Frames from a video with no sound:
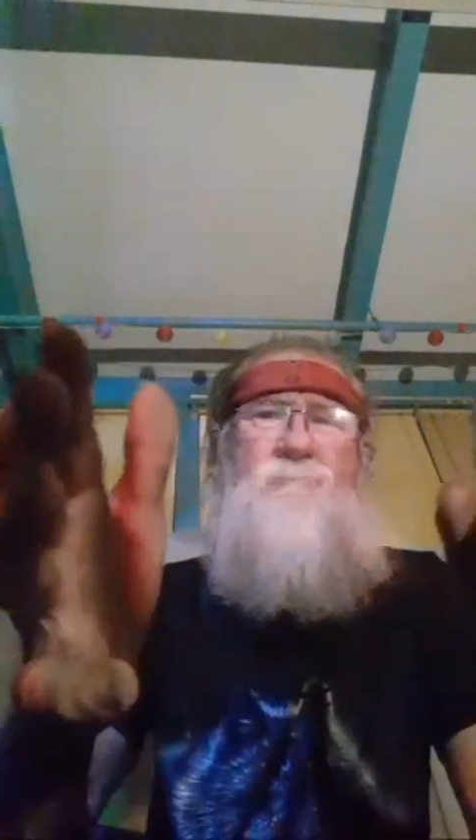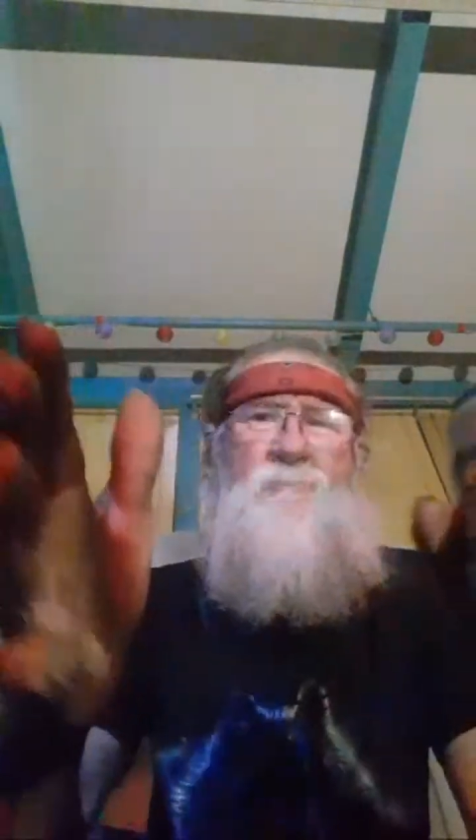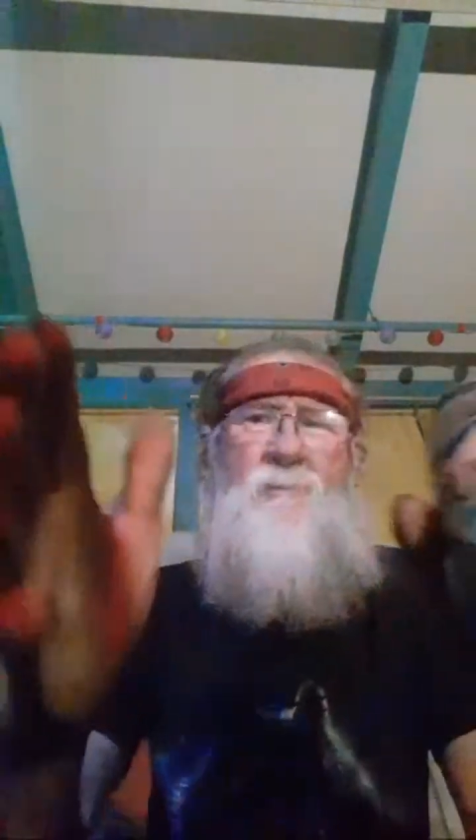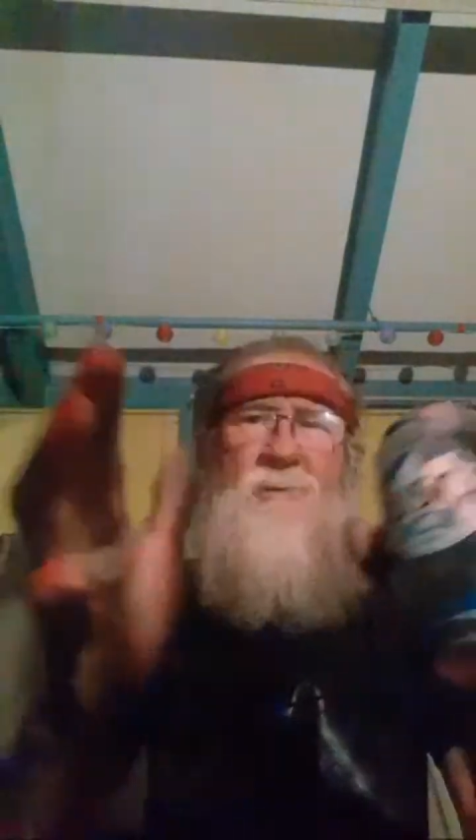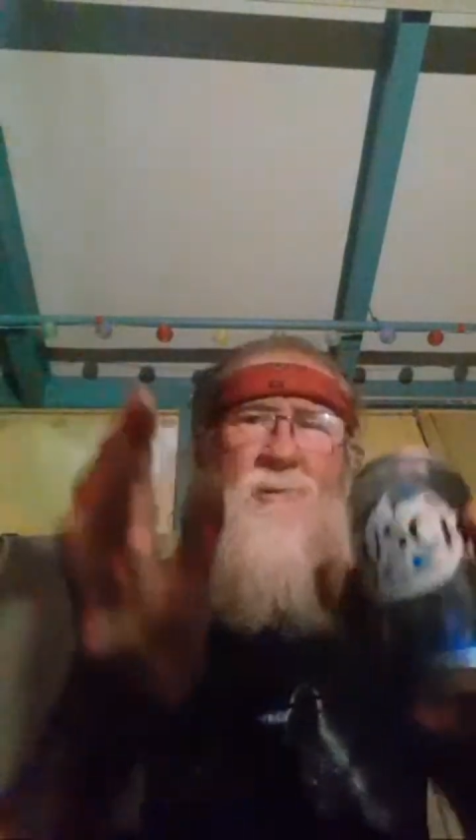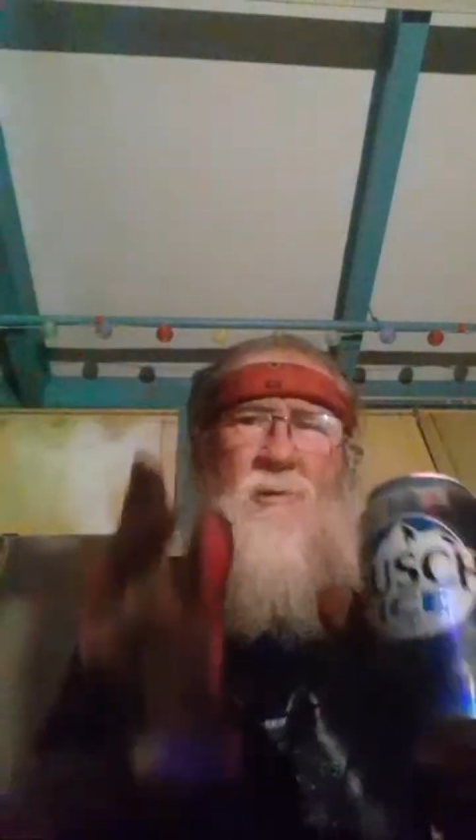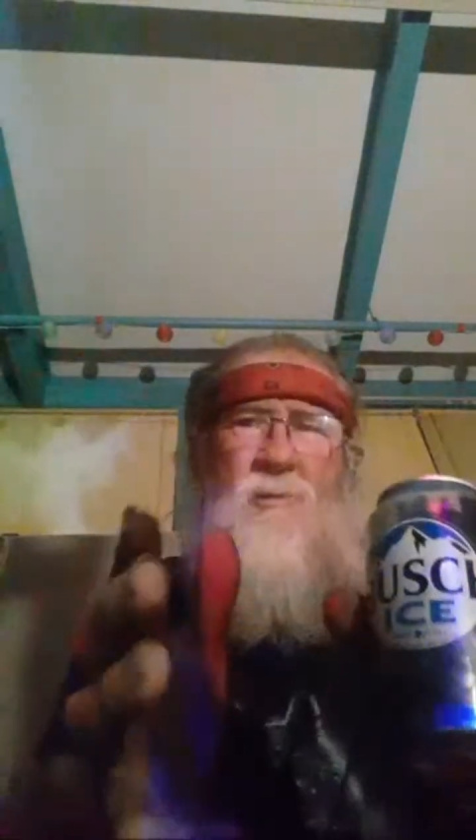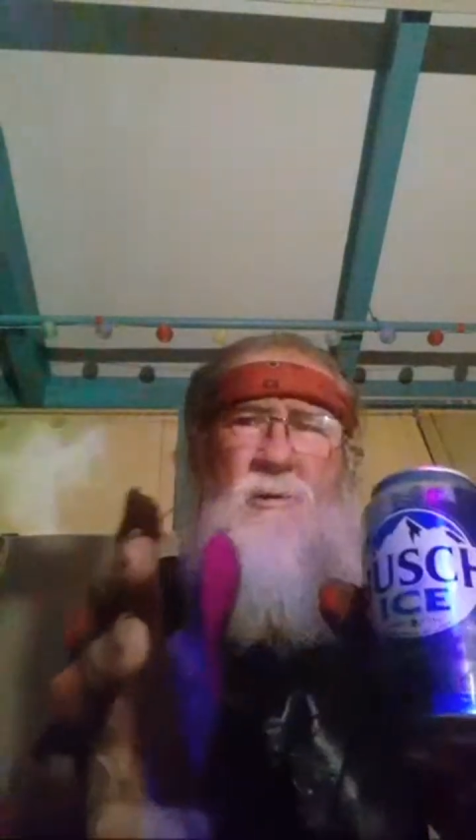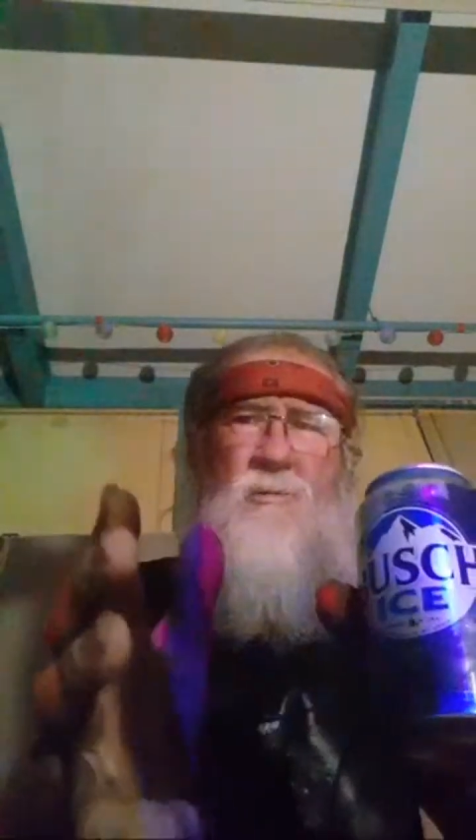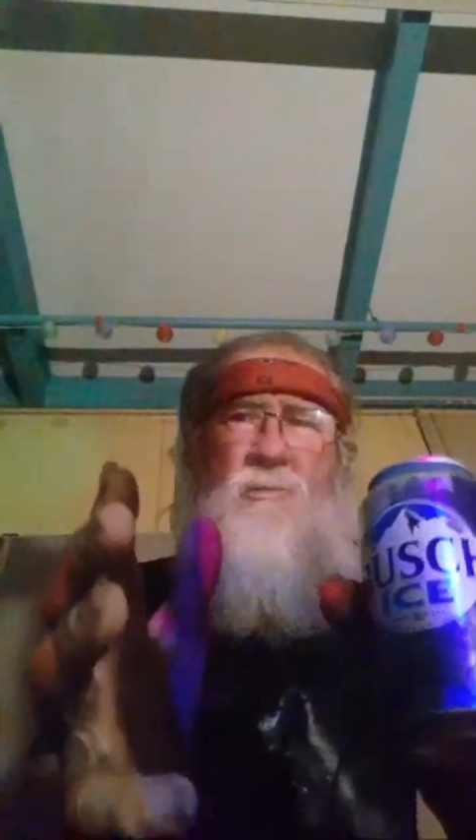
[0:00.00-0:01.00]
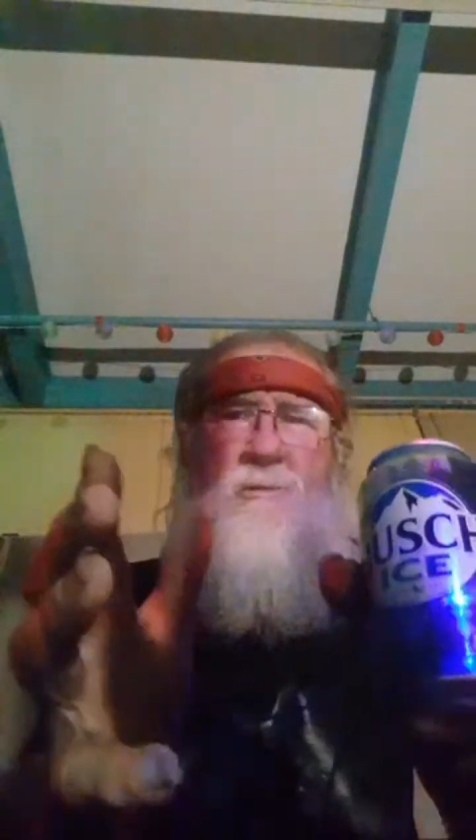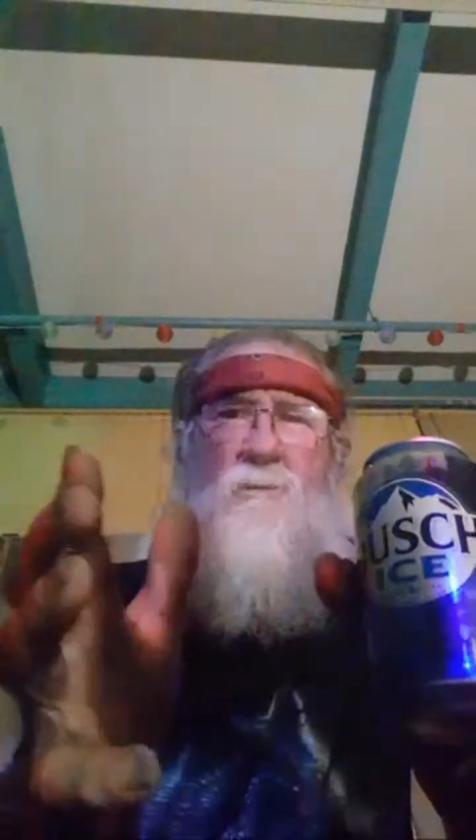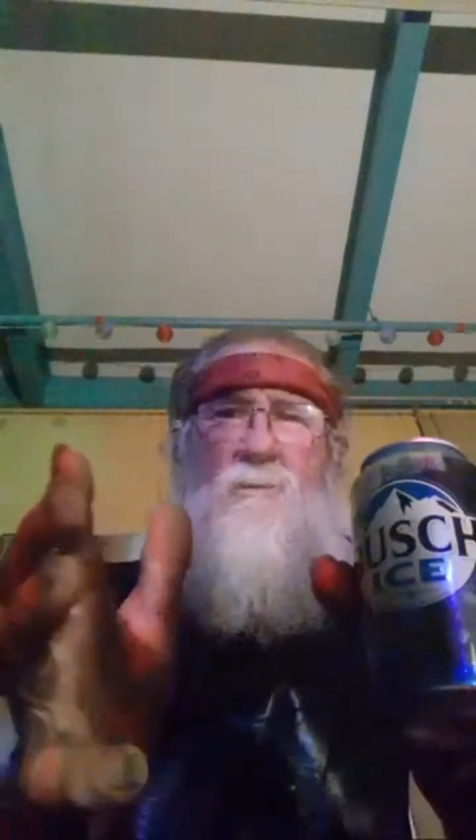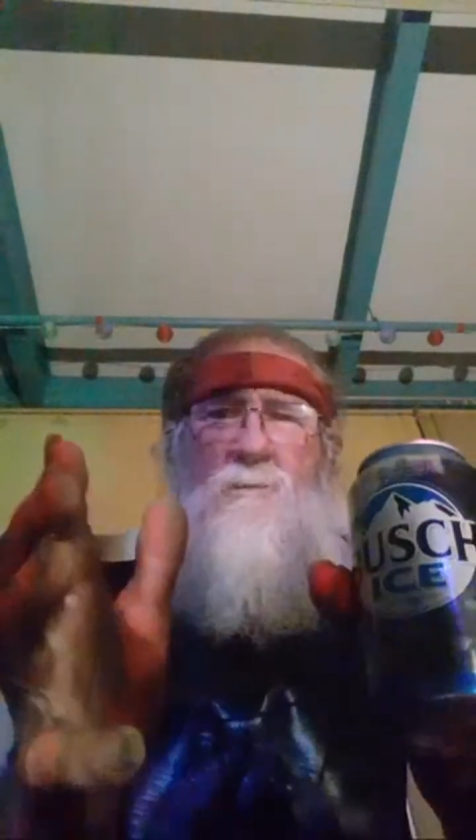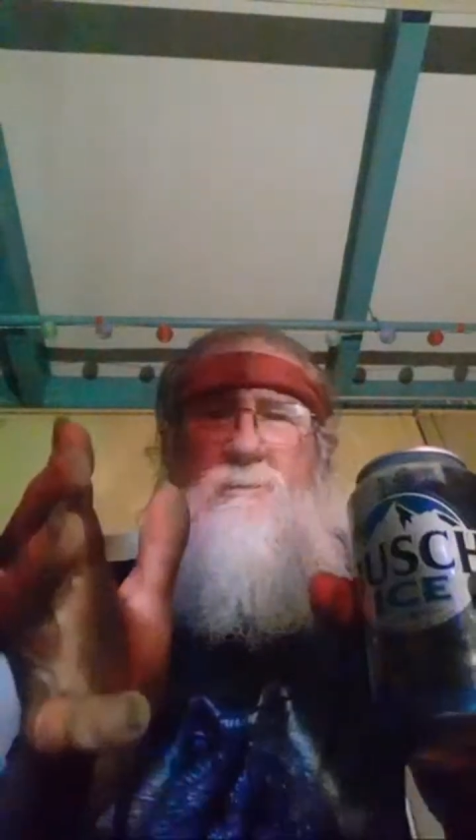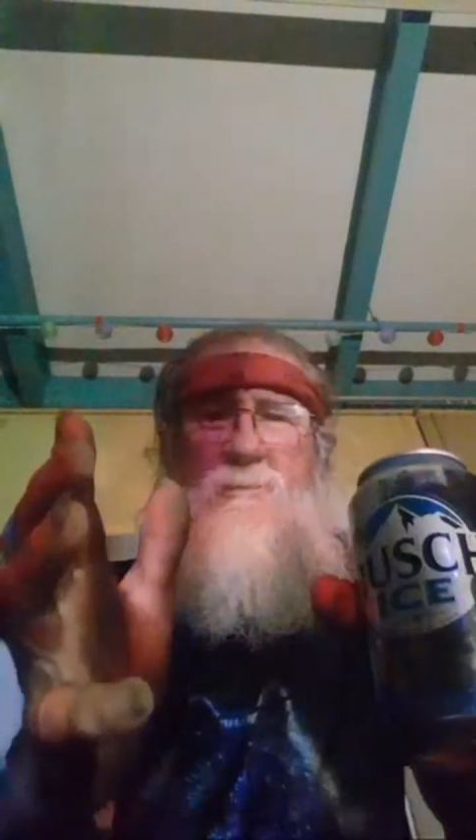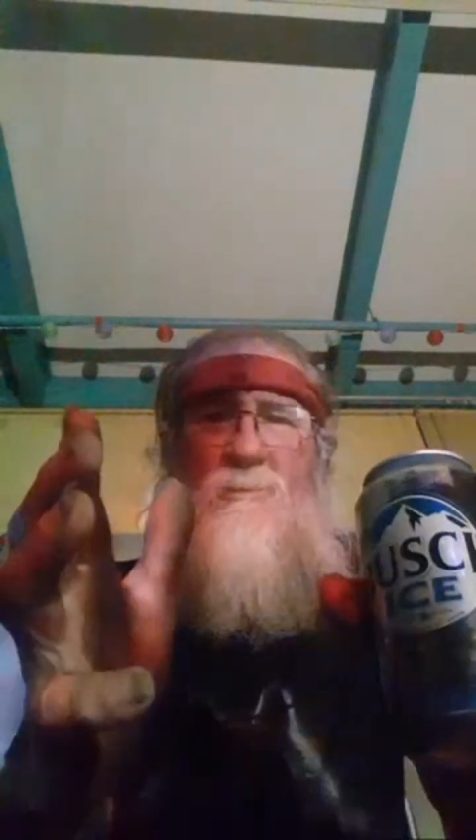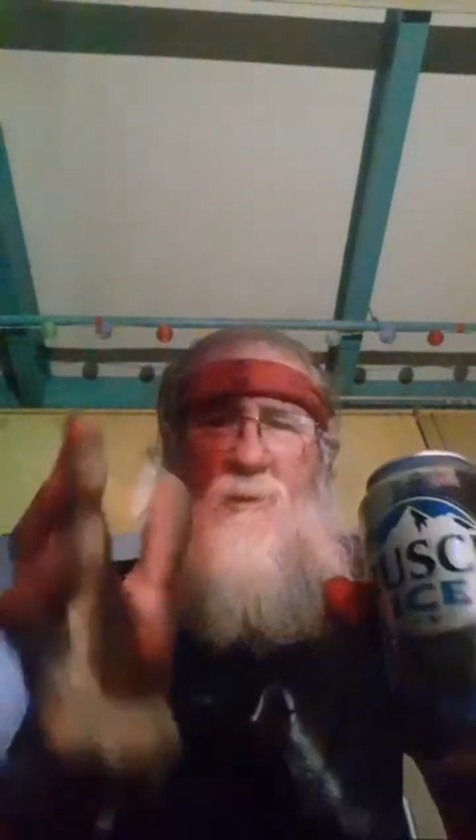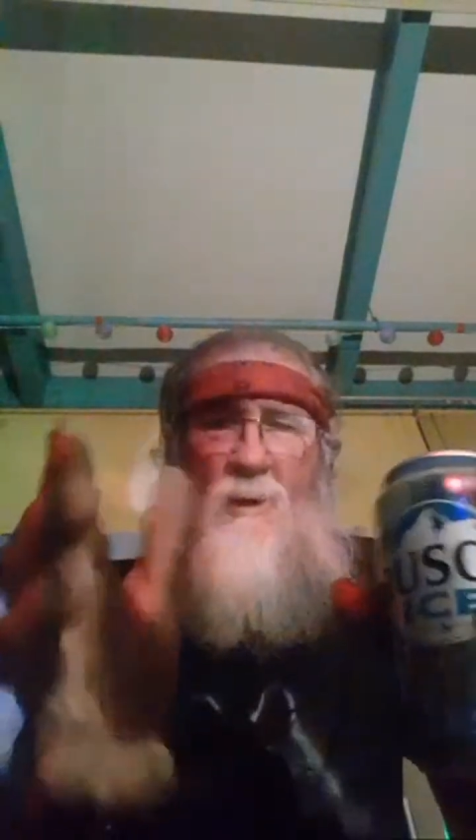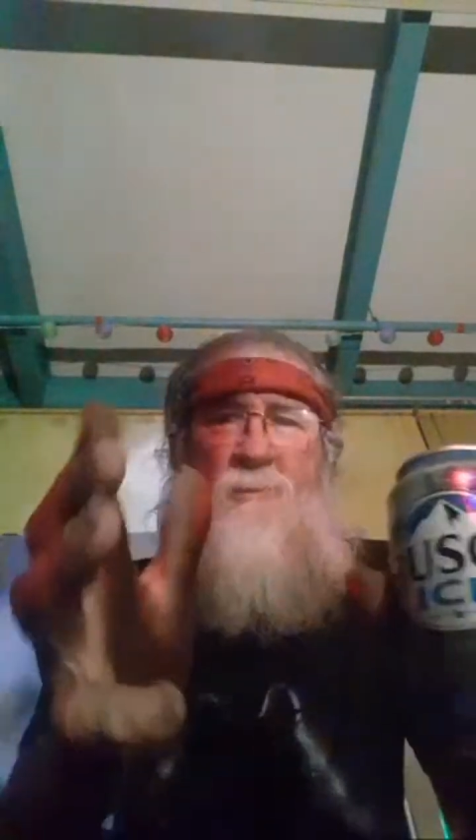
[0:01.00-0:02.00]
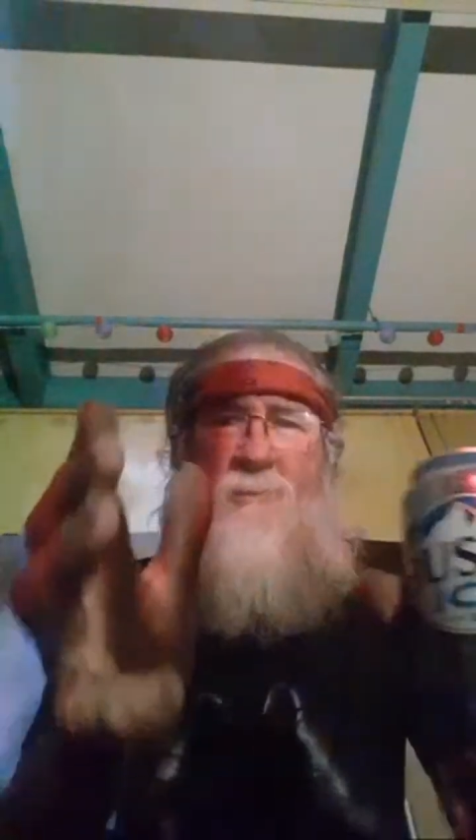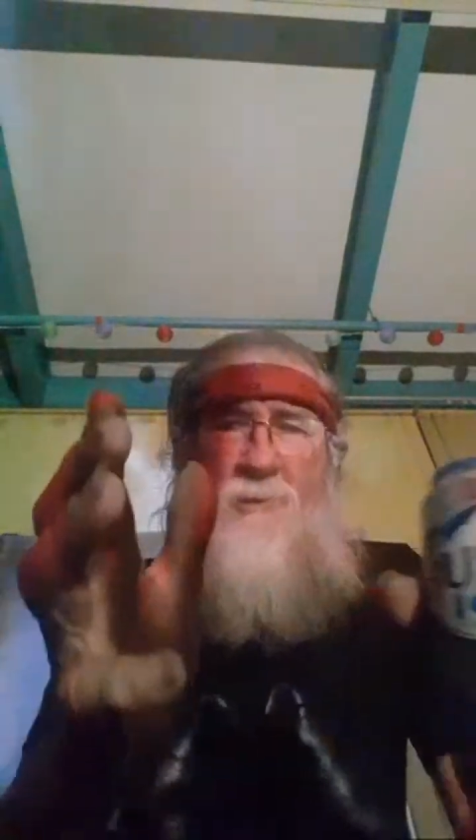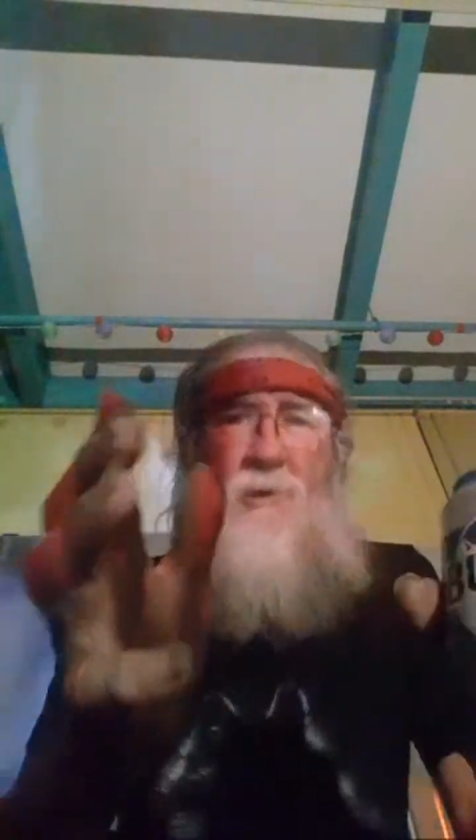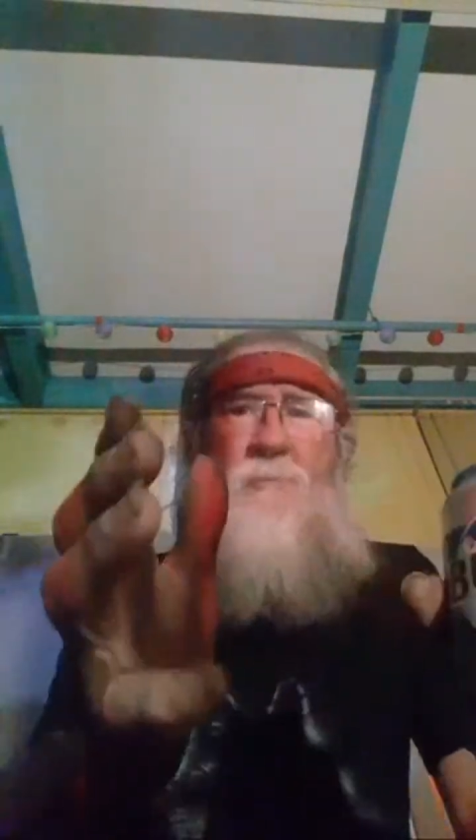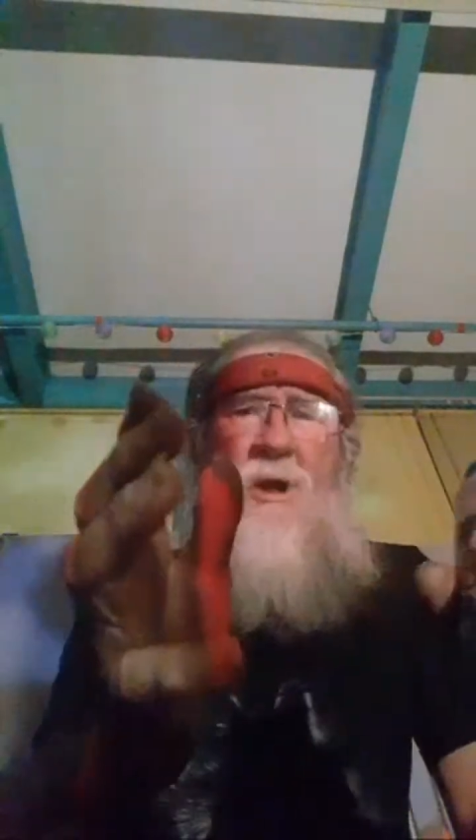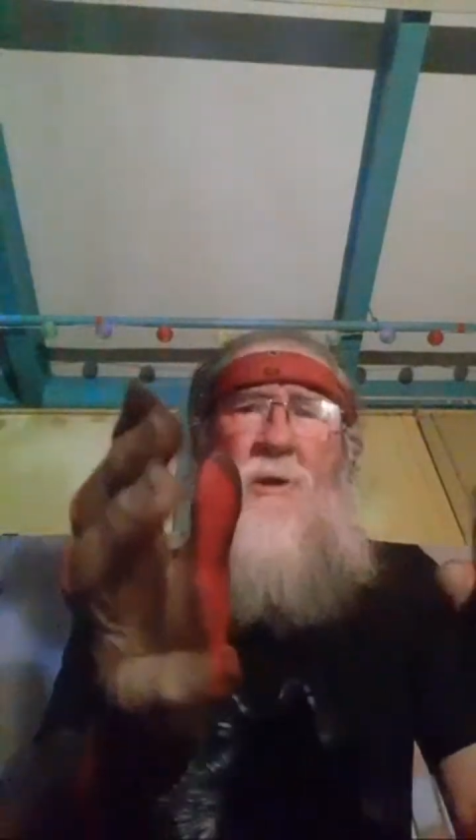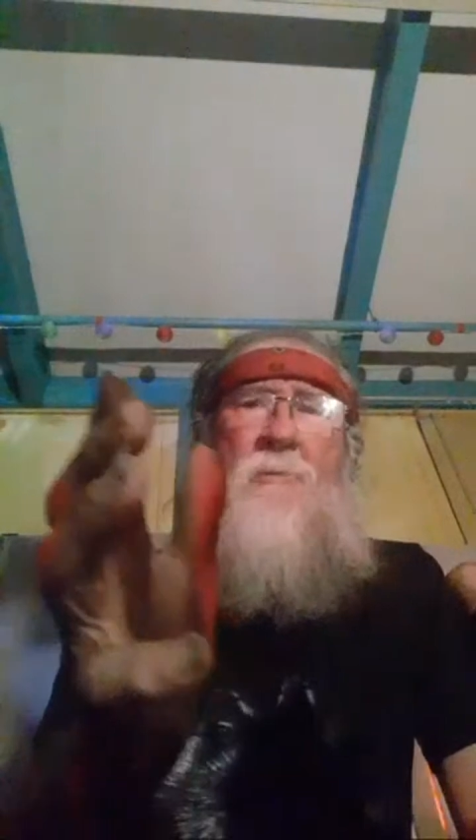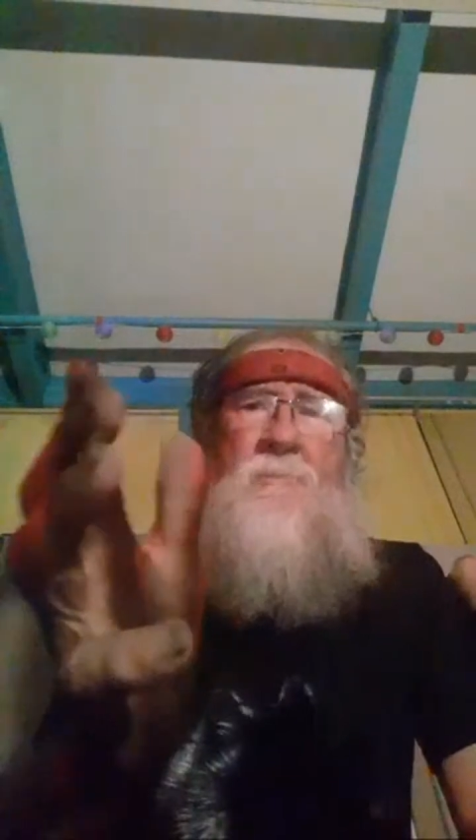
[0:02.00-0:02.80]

of the car out of good metal.